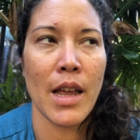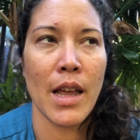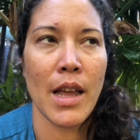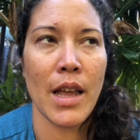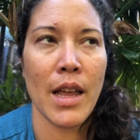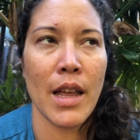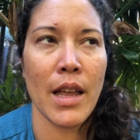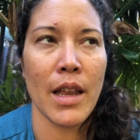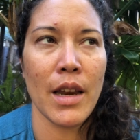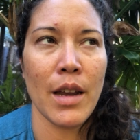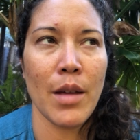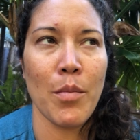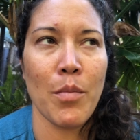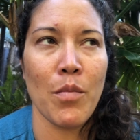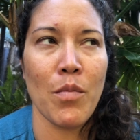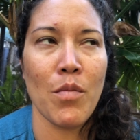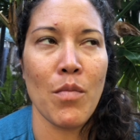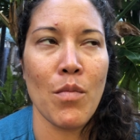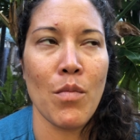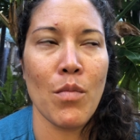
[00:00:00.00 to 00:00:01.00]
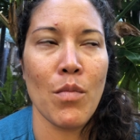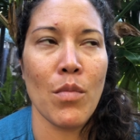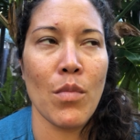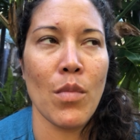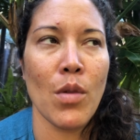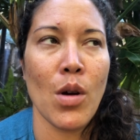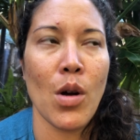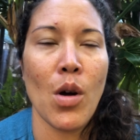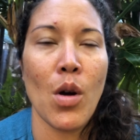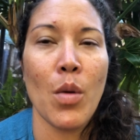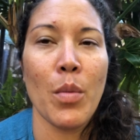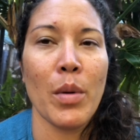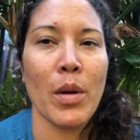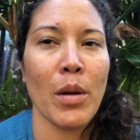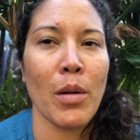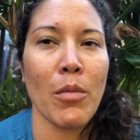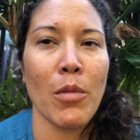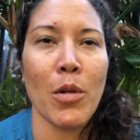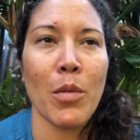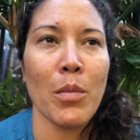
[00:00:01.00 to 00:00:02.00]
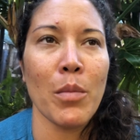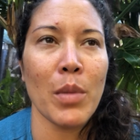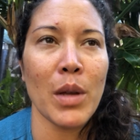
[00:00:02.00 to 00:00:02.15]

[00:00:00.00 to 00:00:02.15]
And I'm hoping I won't